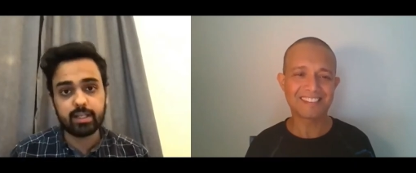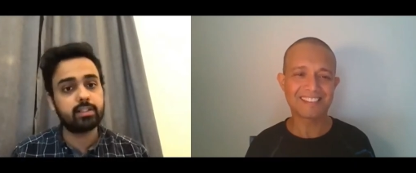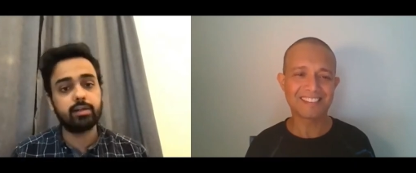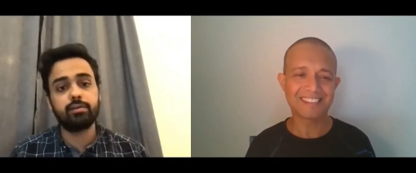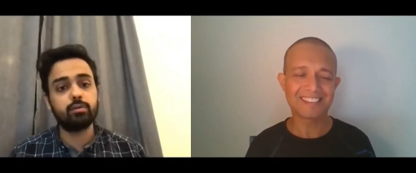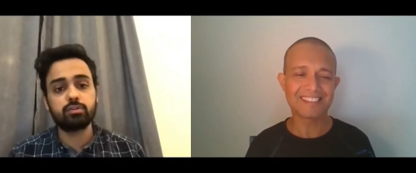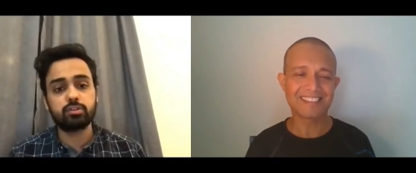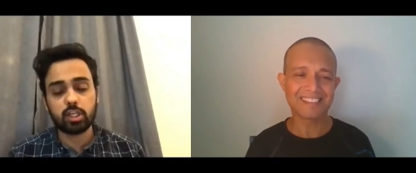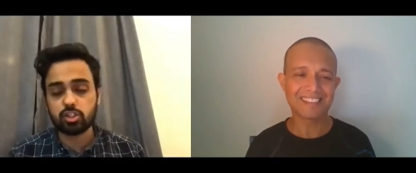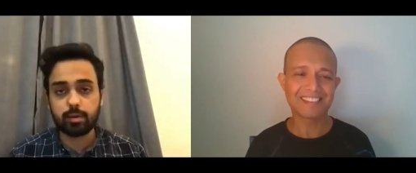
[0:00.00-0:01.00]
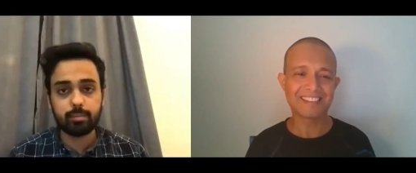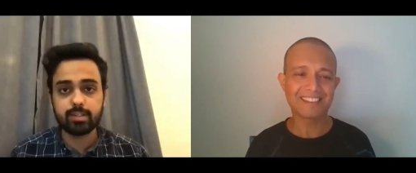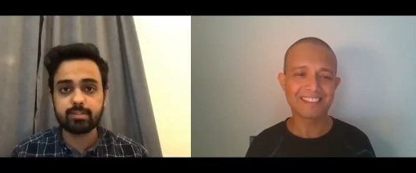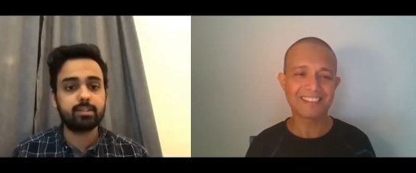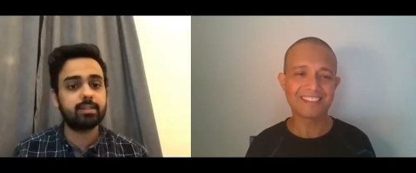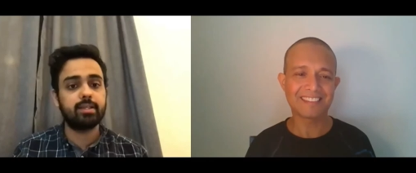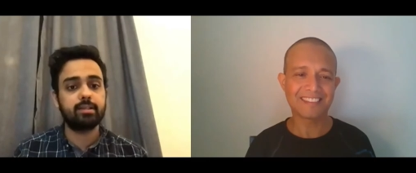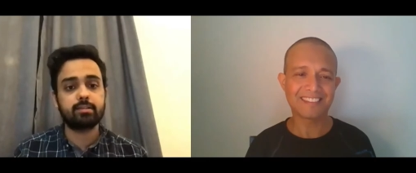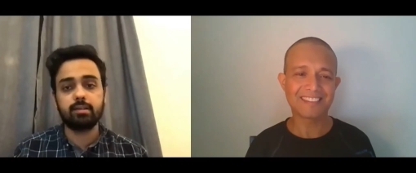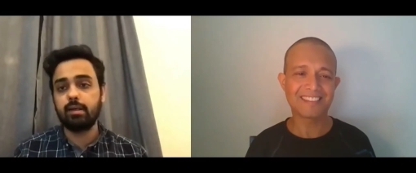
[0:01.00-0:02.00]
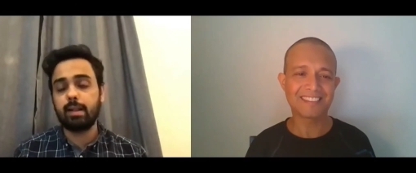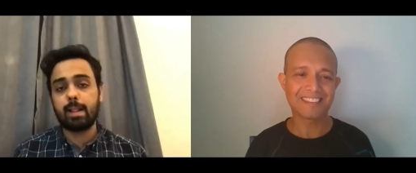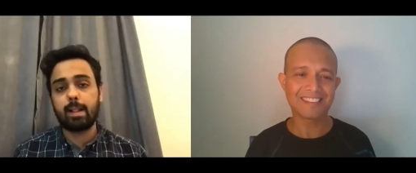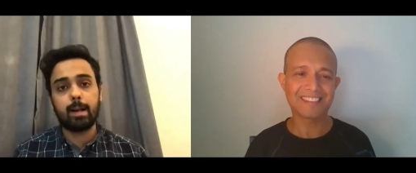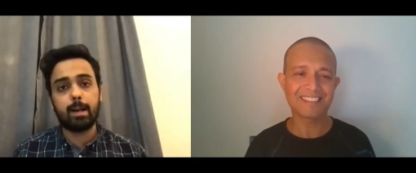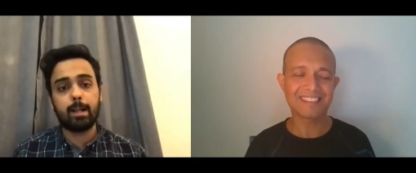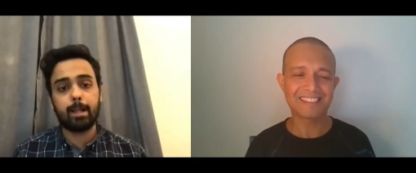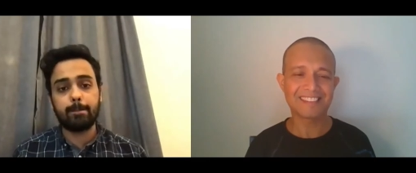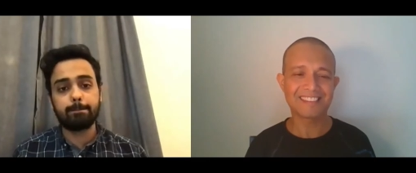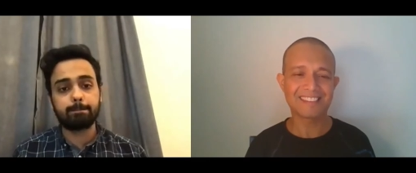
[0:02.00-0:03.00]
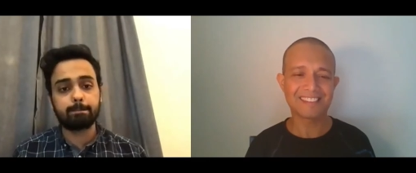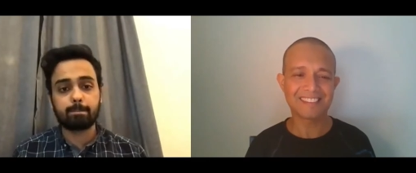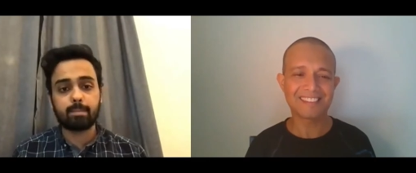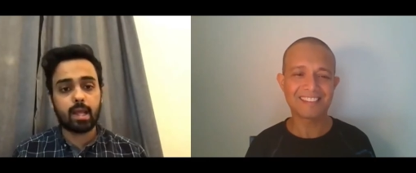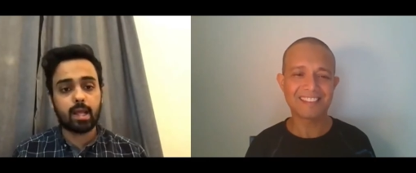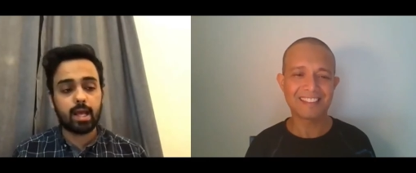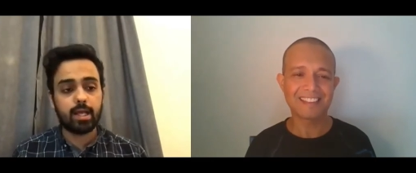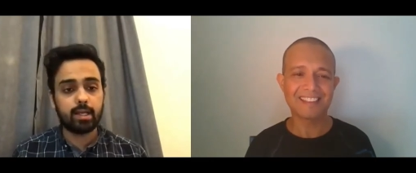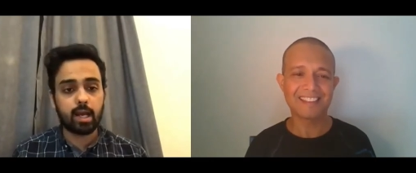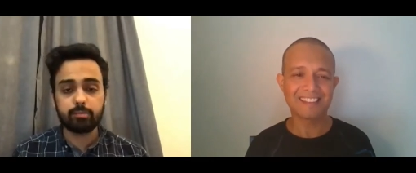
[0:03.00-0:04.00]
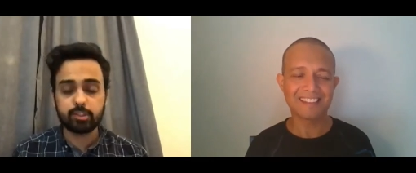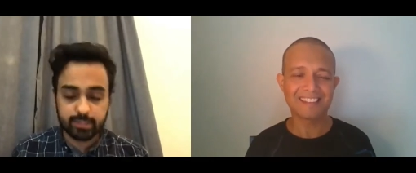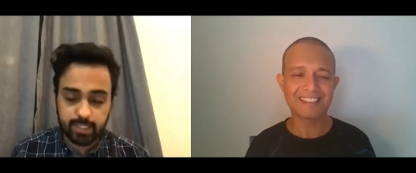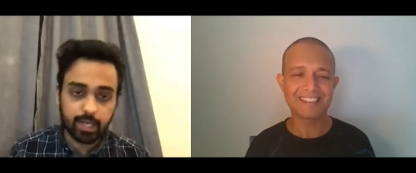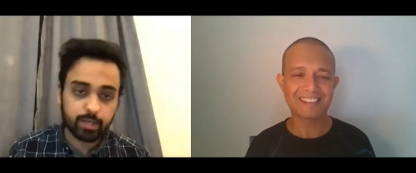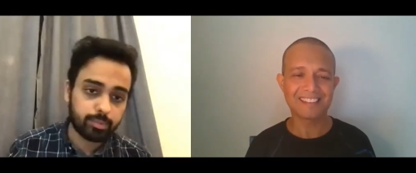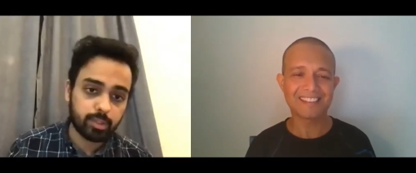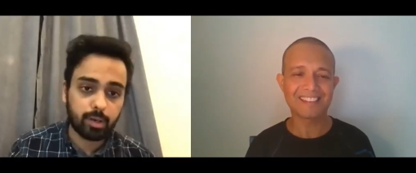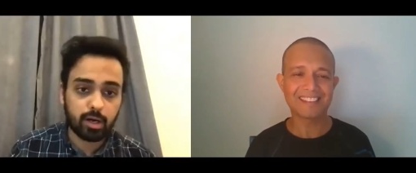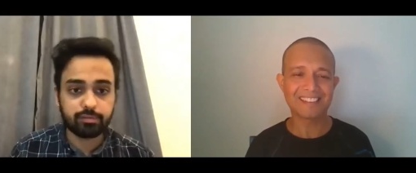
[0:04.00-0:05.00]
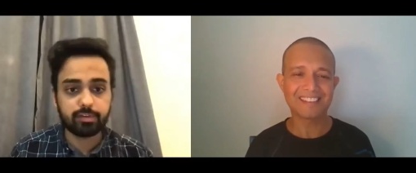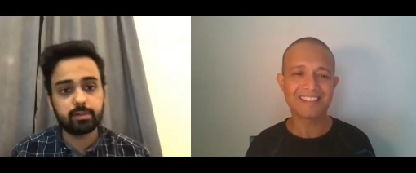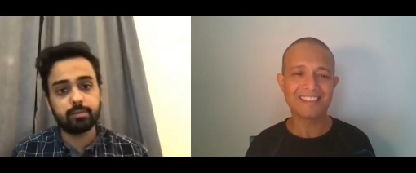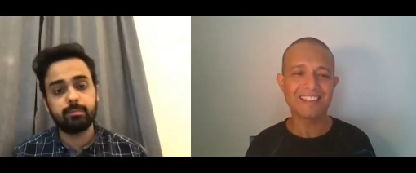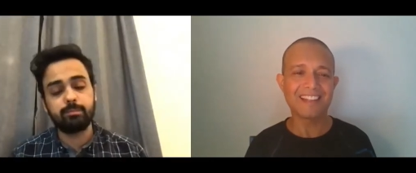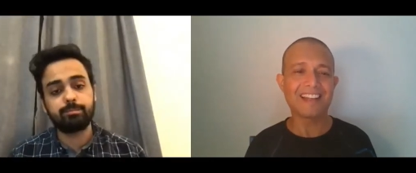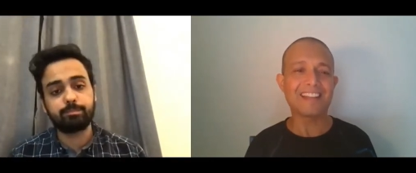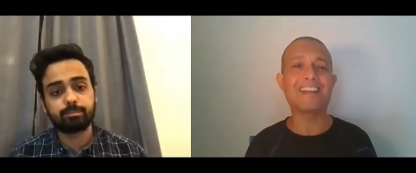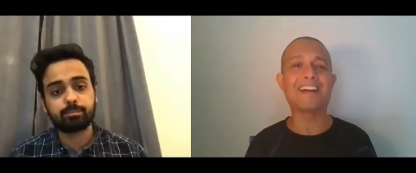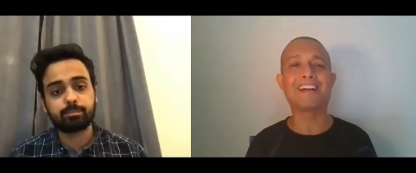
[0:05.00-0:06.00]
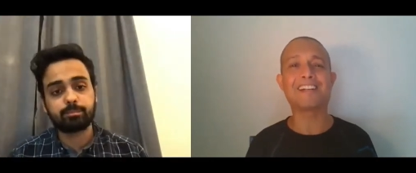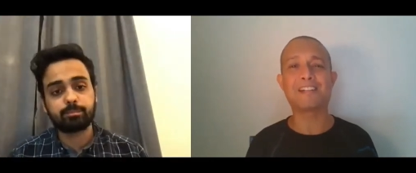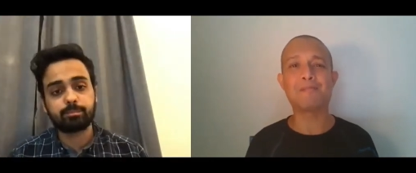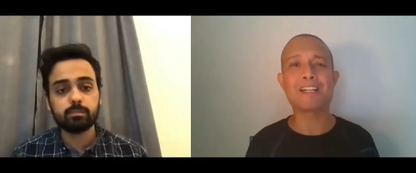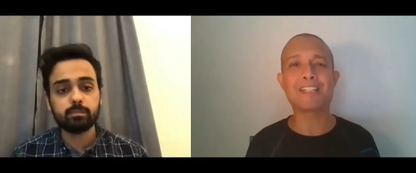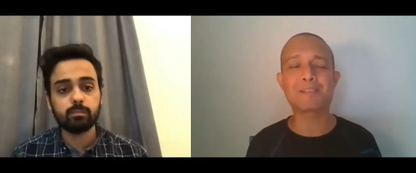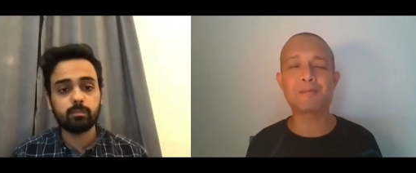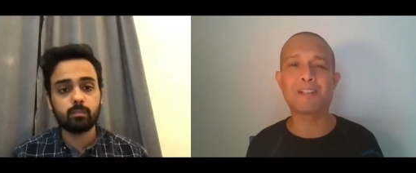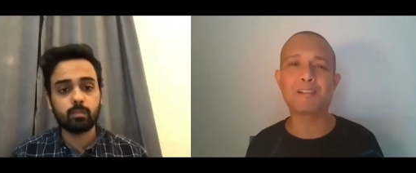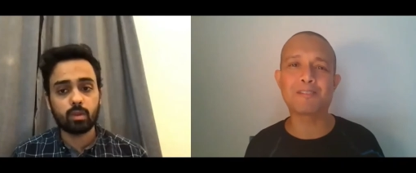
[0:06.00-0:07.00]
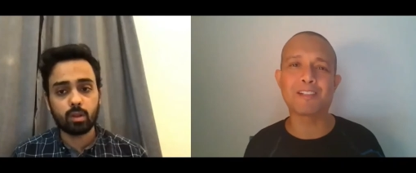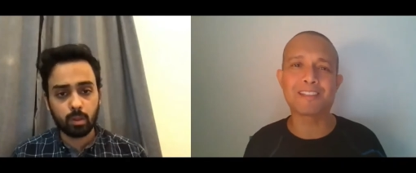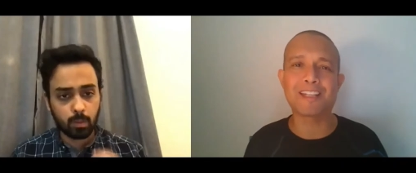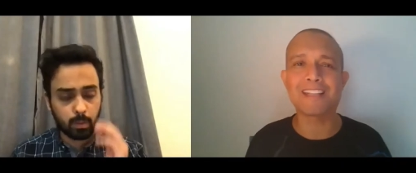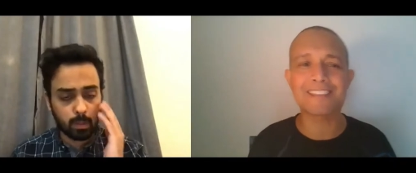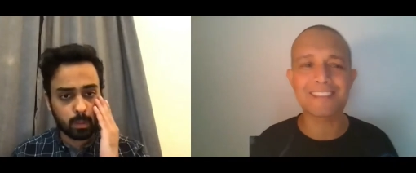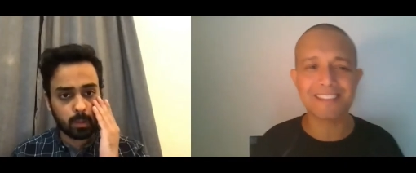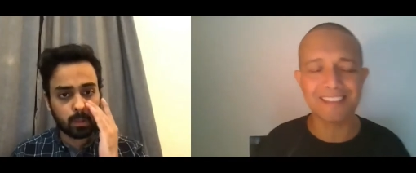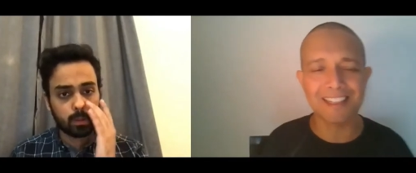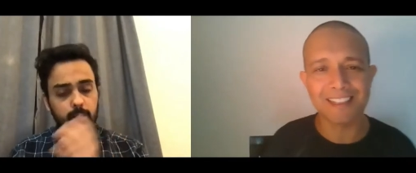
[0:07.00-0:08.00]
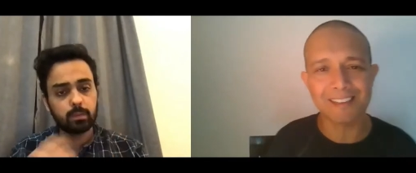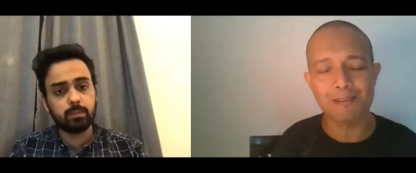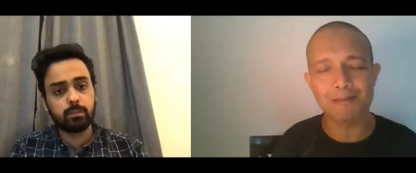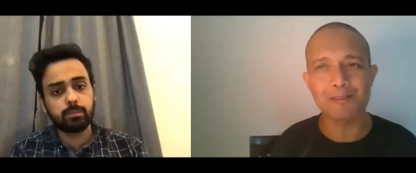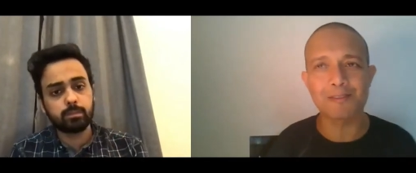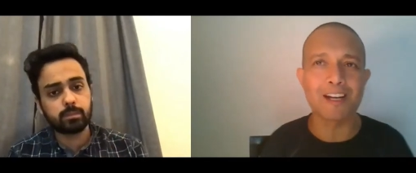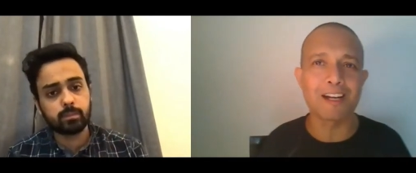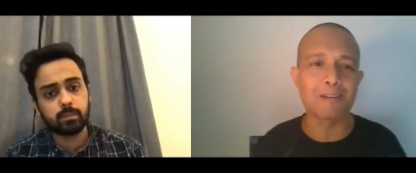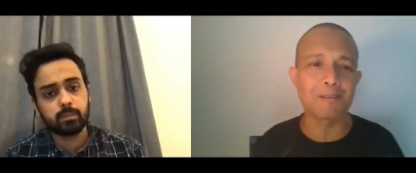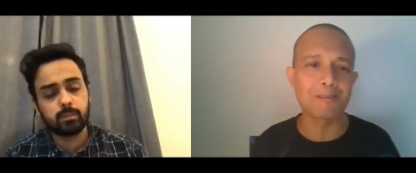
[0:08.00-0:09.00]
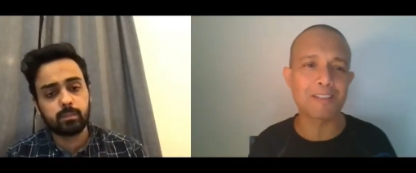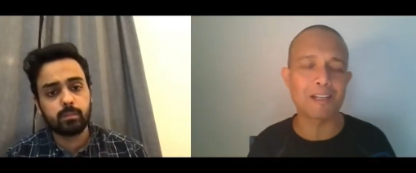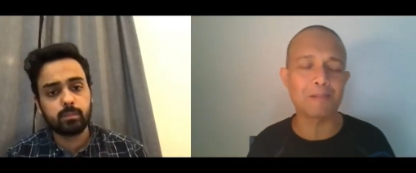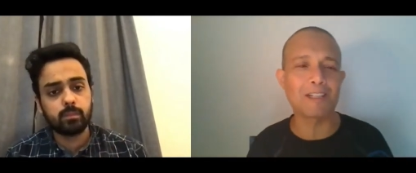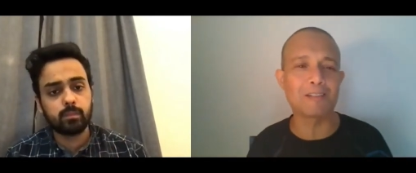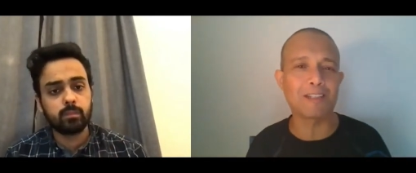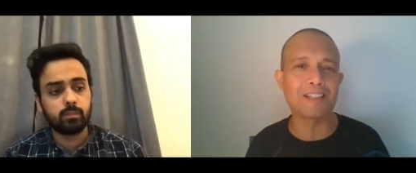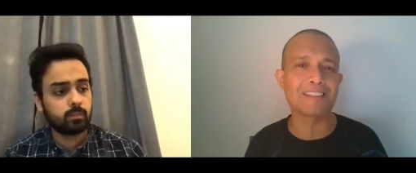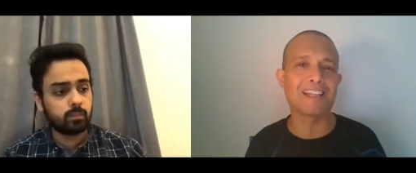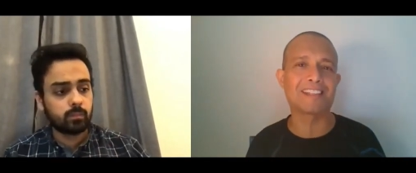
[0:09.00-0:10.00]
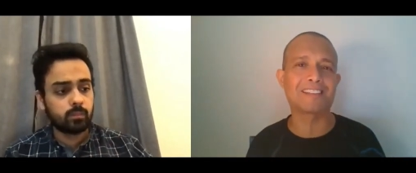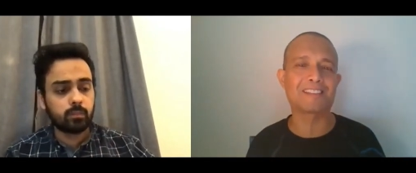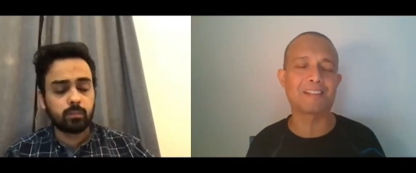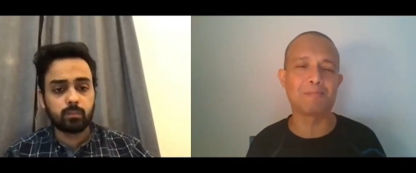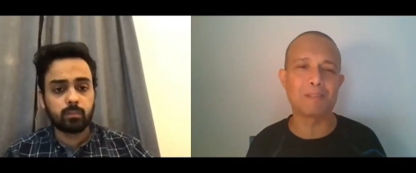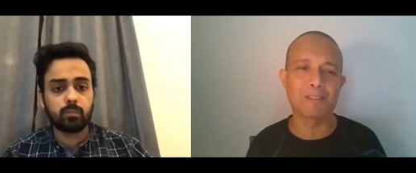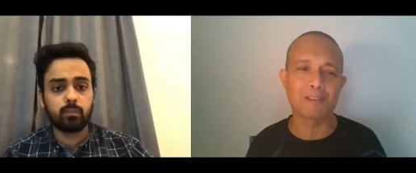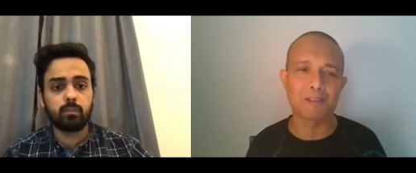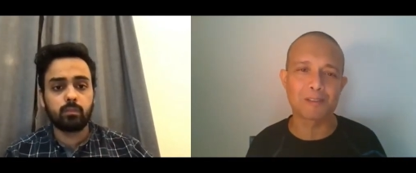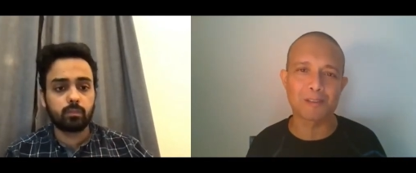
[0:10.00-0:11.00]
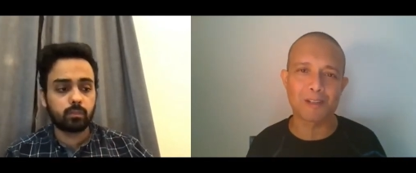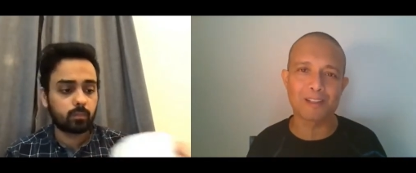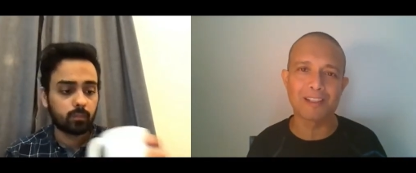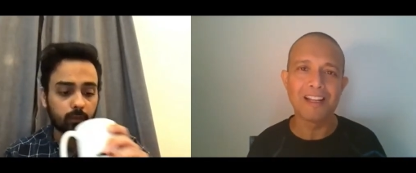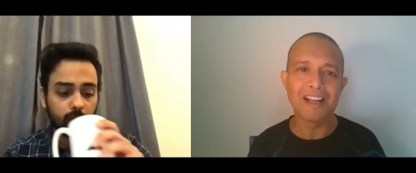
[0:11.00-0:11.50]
Speaker 1: They do such amazing things. Um, and I'm just glad to be a part of it.
Speaker 2: Yeah, it reminds me of a test that of uh, coming of age that some people go through called